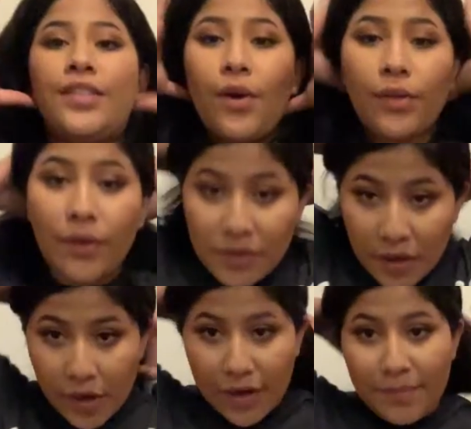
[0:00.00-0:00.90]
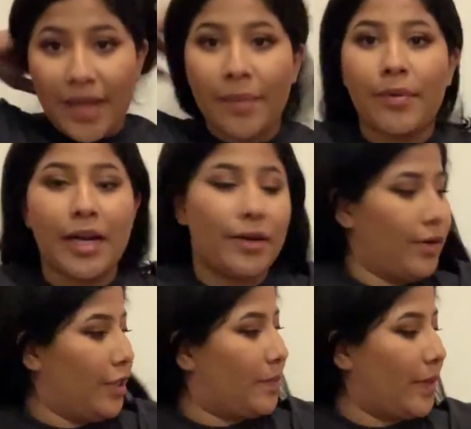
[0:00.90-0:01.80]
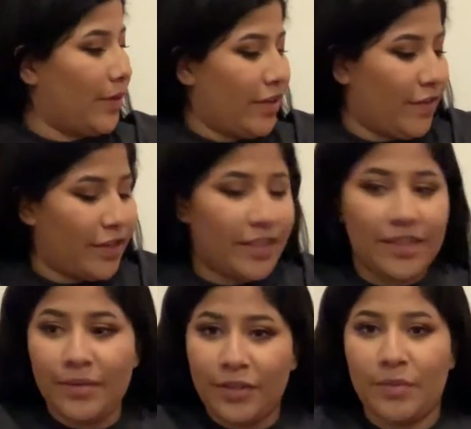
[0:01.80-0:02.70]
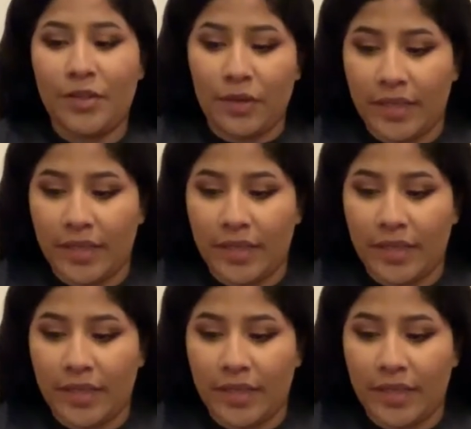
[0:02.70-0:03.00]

So those are my bright orange pillow covers, which I'm so